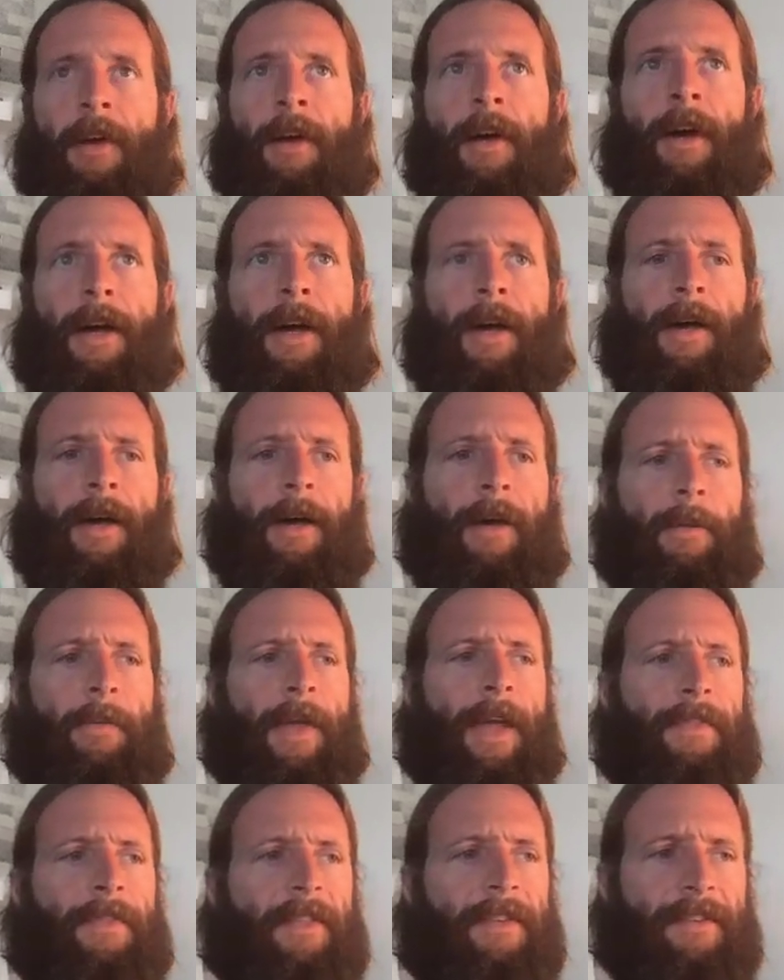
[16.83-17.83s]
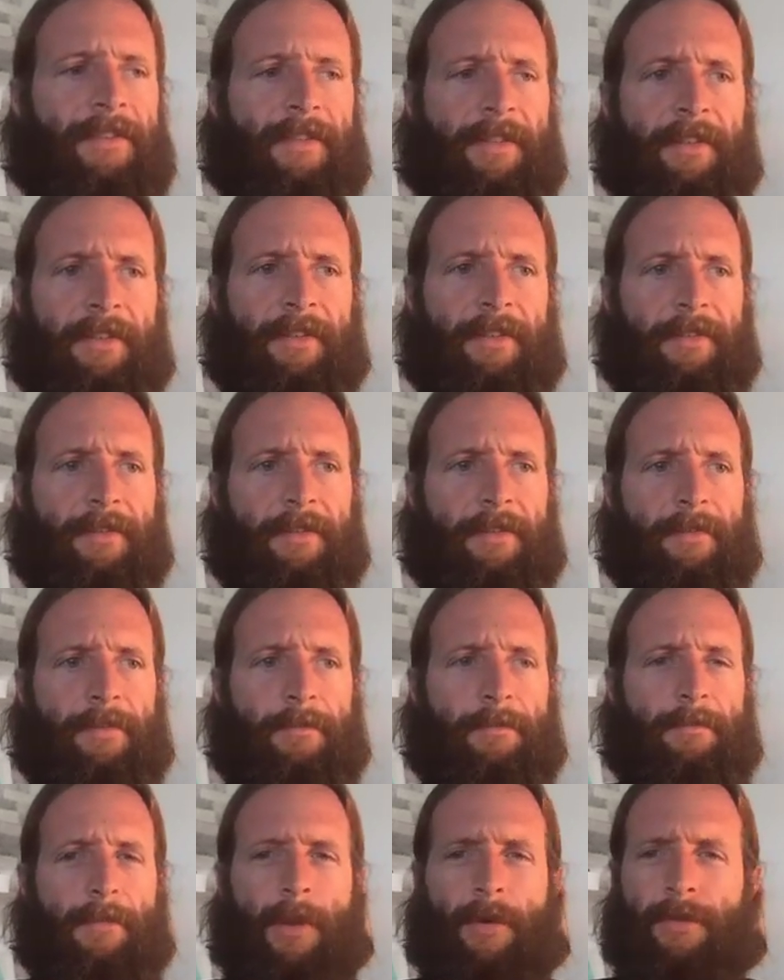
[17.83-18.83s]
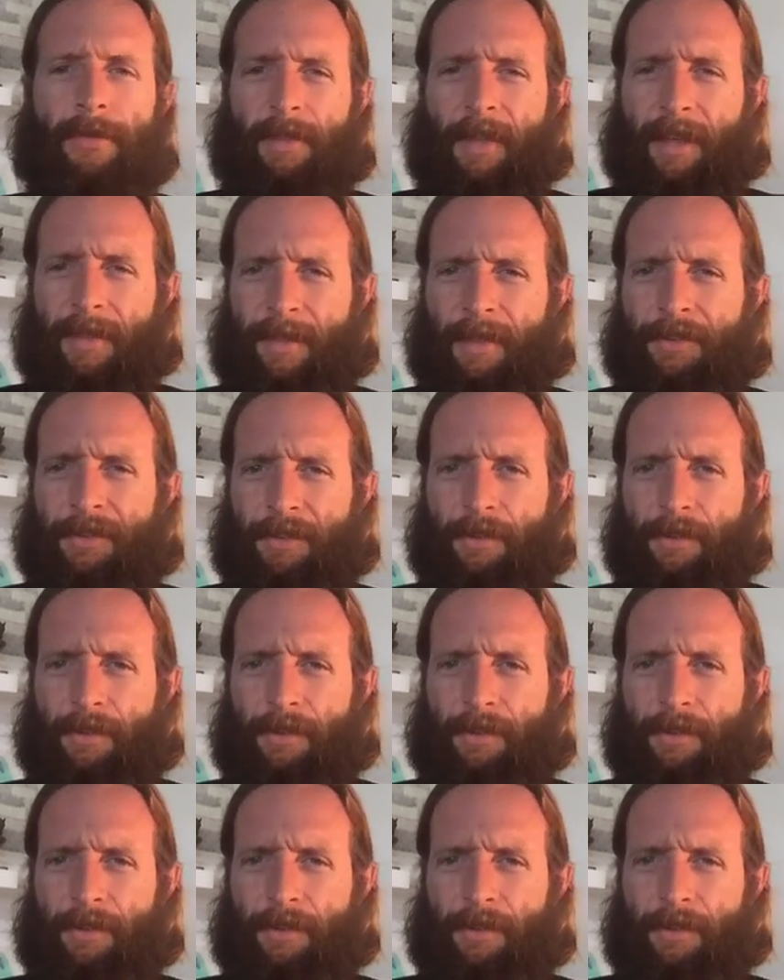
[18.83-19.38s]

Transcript: and this is mostly, I think,